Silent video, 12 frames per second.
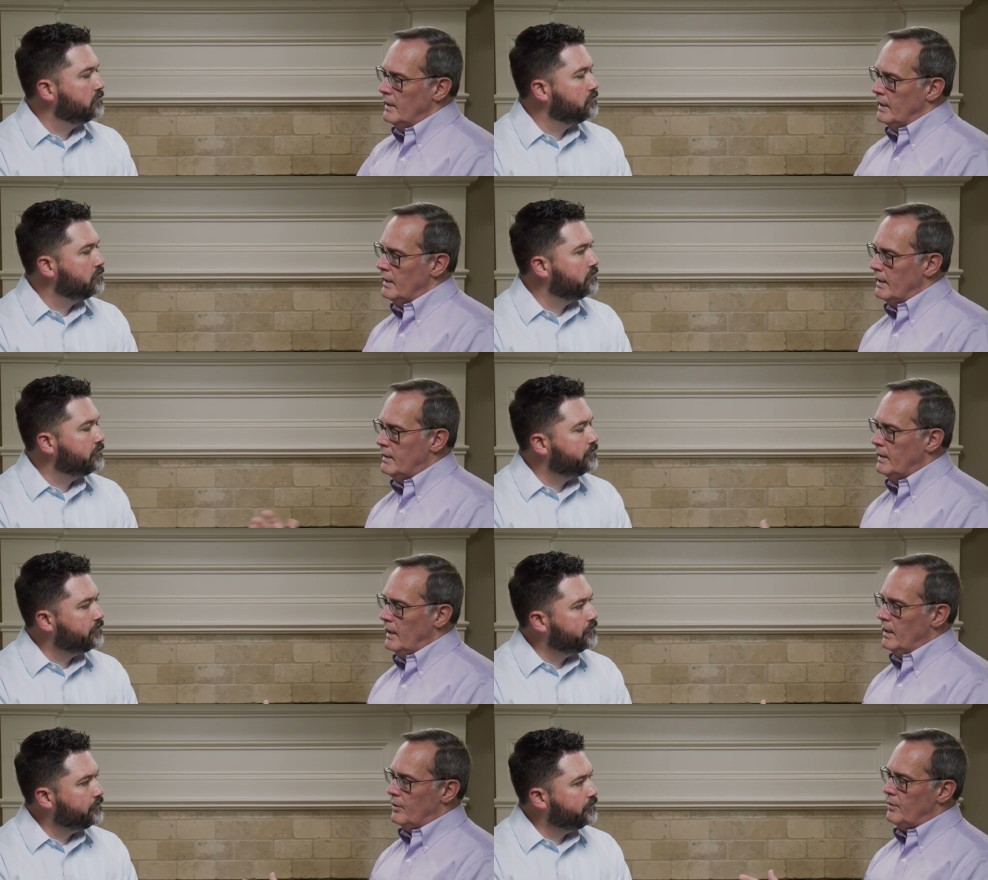Speaker 1: In nineteen
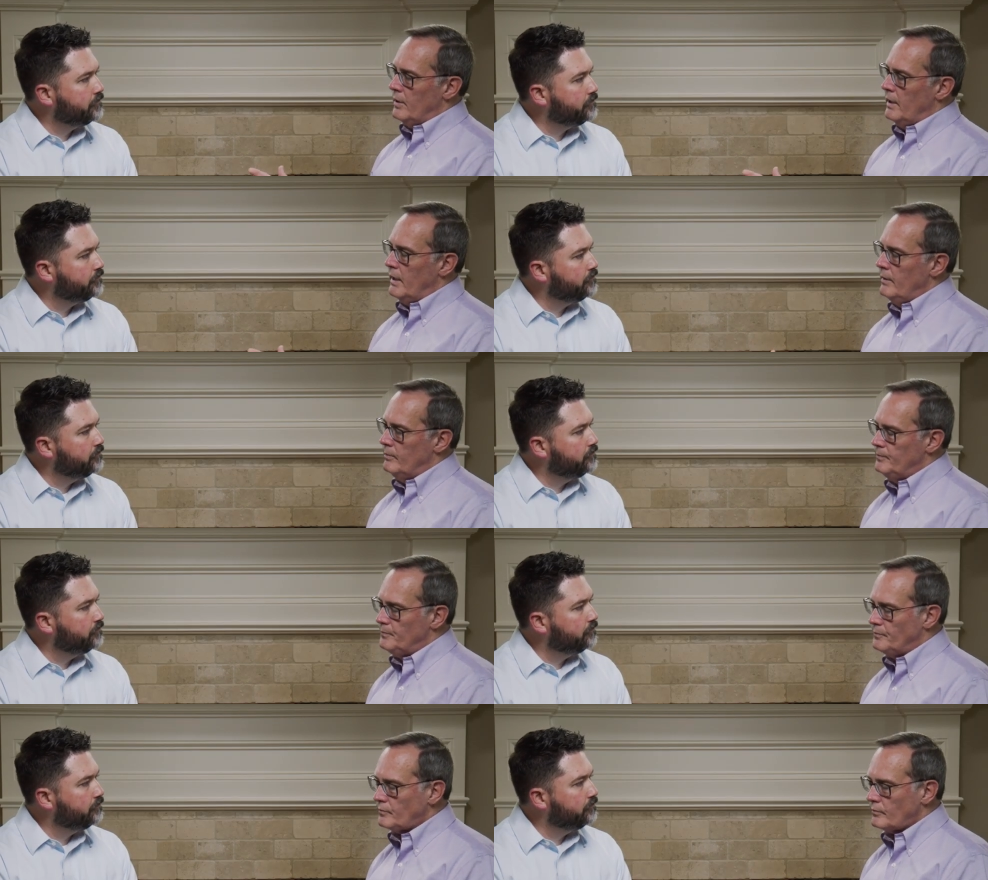eighty-three,
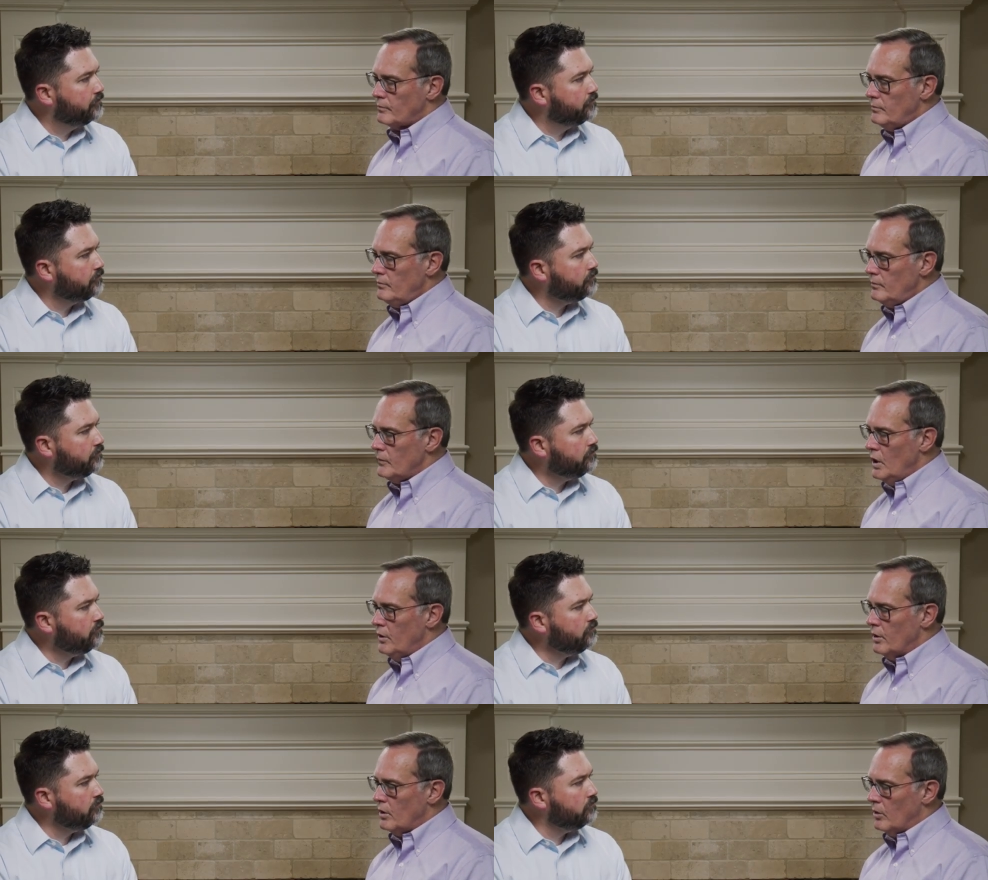
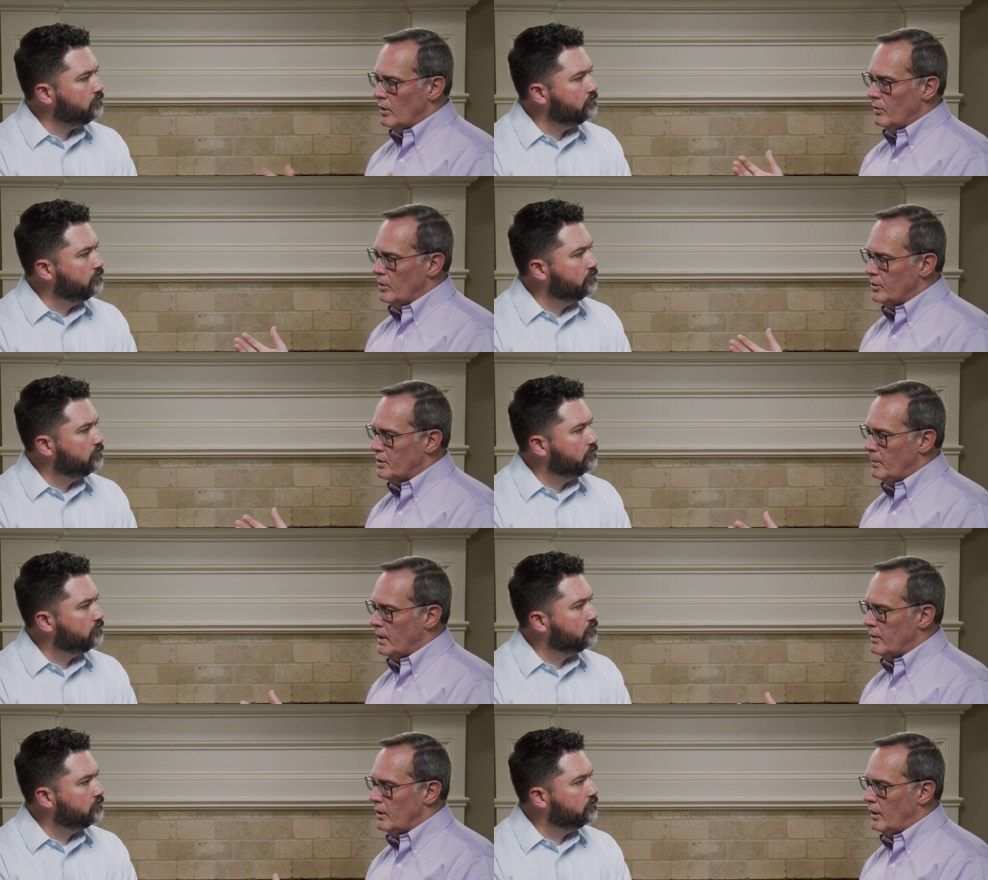the court ruled some
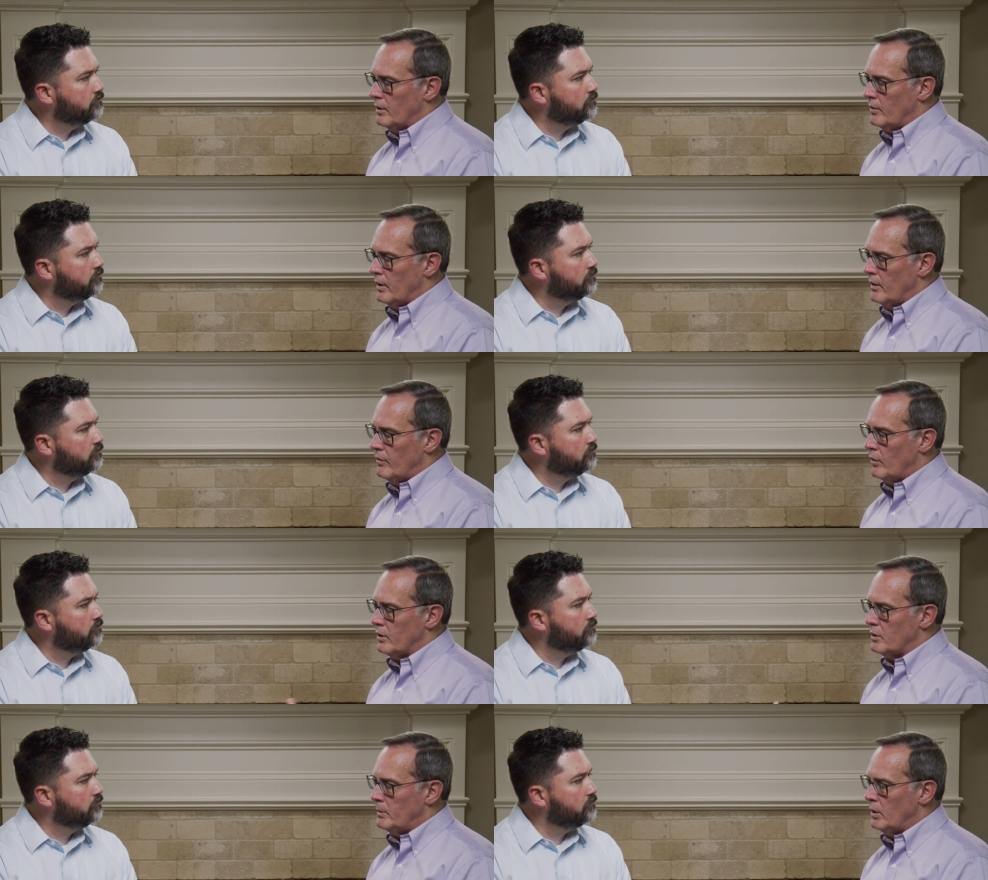other laws were
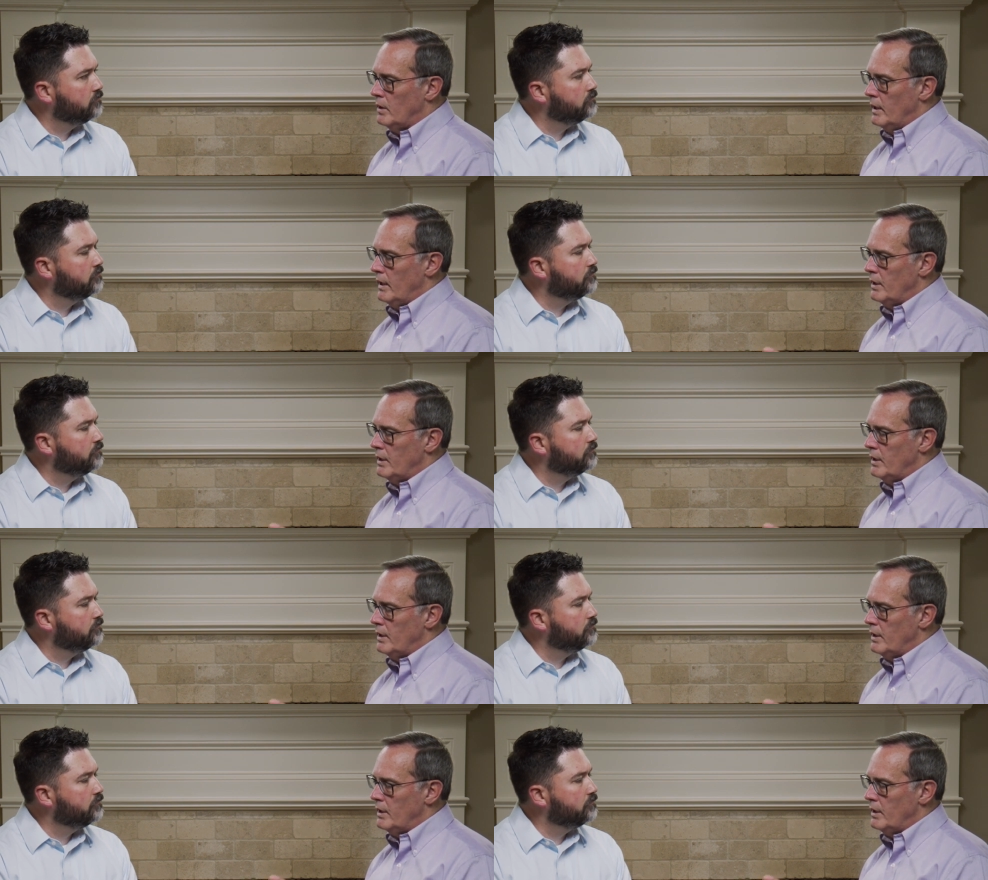unenforceable,